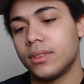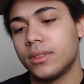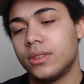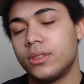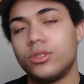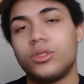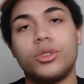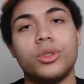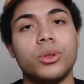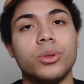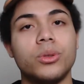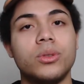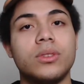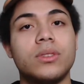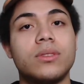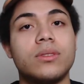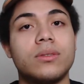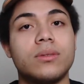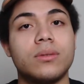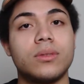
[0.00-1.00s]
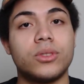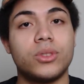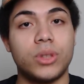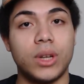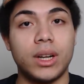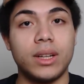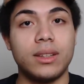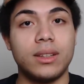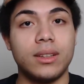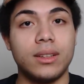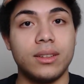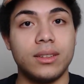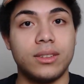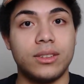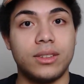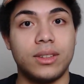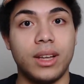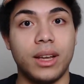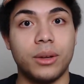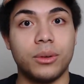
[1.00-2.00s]
through trade
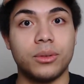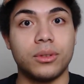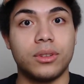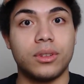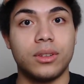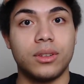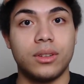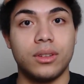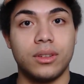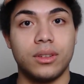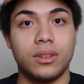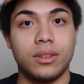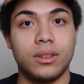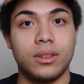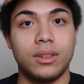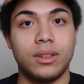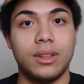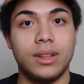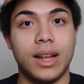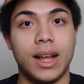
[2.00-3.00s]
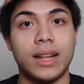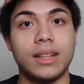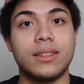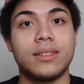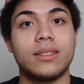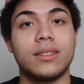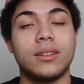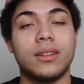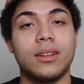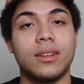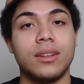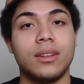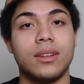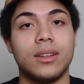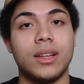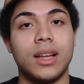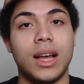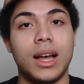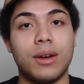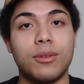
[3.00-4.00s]
deals that
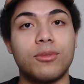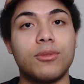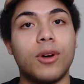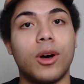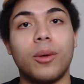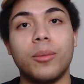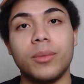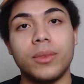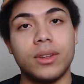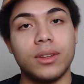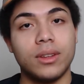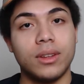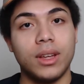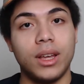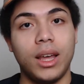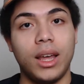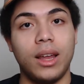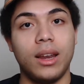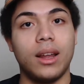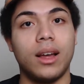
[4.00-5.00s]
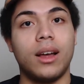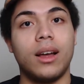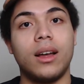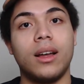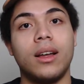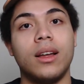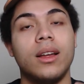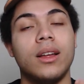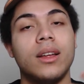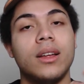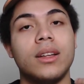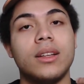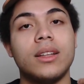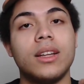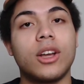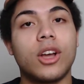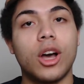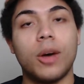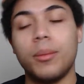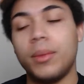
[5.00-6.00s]
are formed in the
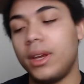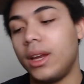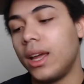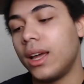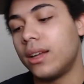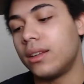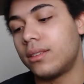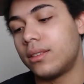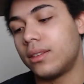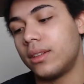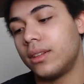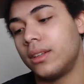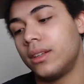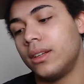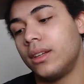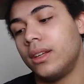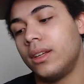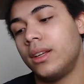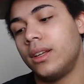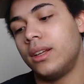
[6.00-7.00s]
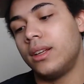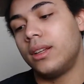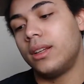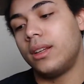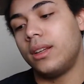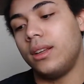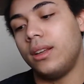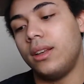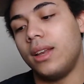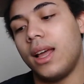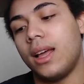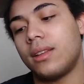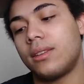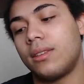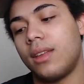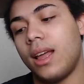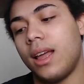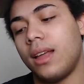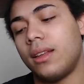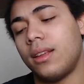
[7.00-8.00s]
coming years. The next
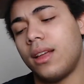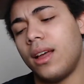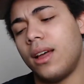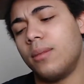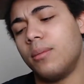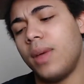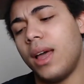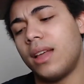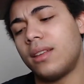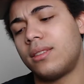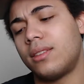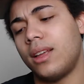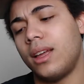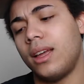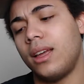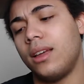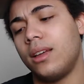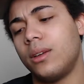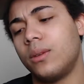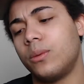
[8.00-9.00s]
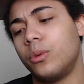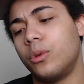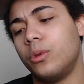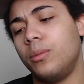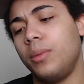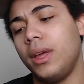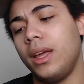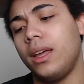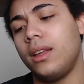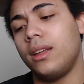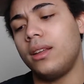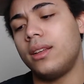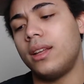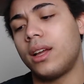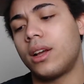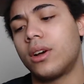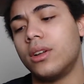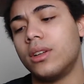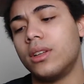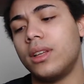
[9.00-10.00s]
essay would be The
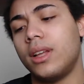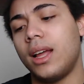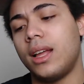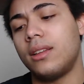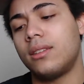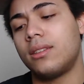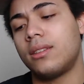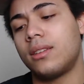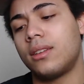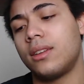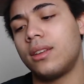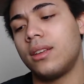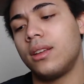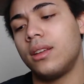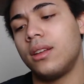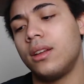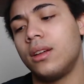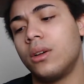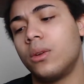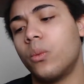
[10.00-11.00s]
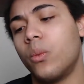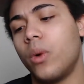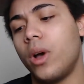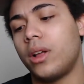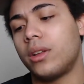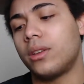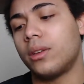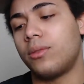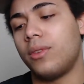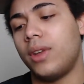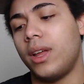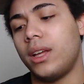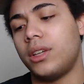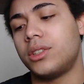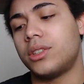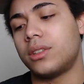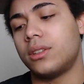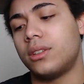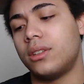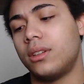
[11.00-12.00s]
Condensed Wealth of Nation.